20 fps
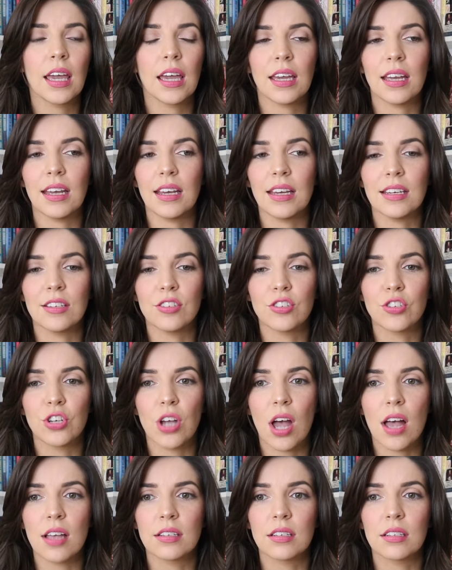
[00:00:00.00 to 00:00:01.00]
He's
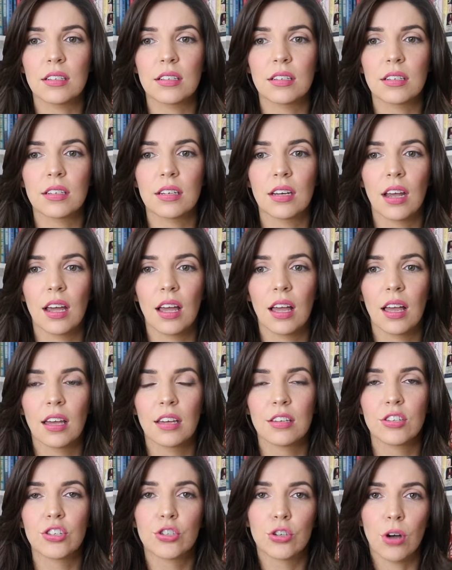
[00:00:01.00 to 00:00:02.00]
just
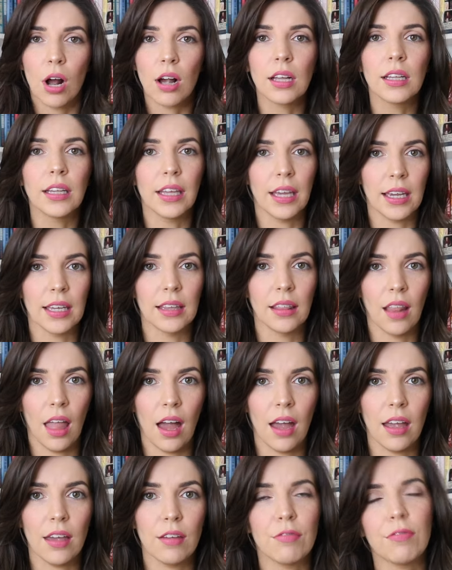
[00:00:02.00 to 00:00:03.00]
struggling in
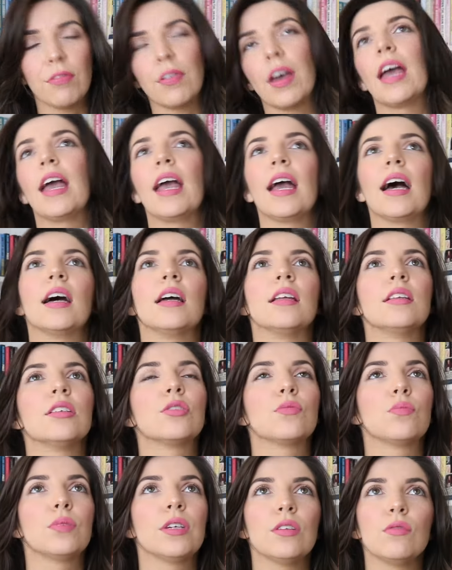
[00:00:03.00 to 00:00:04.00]
life
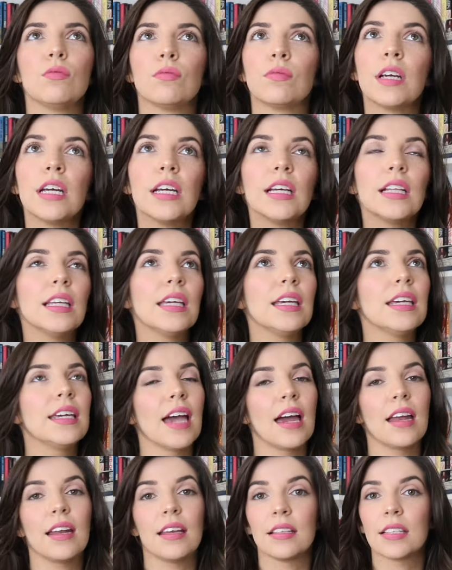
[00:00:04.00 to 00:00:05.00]
and we really
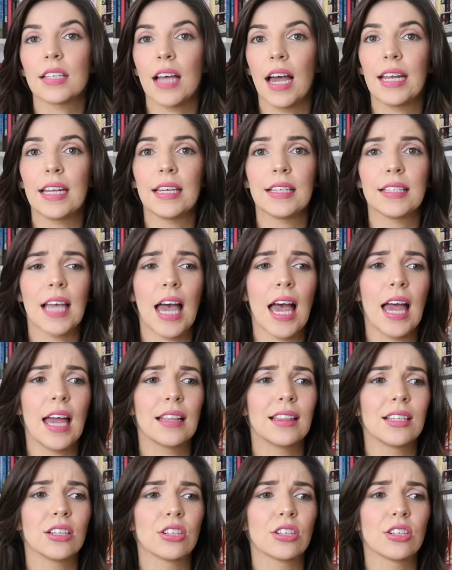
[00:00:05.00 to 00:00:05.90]
get inside his head.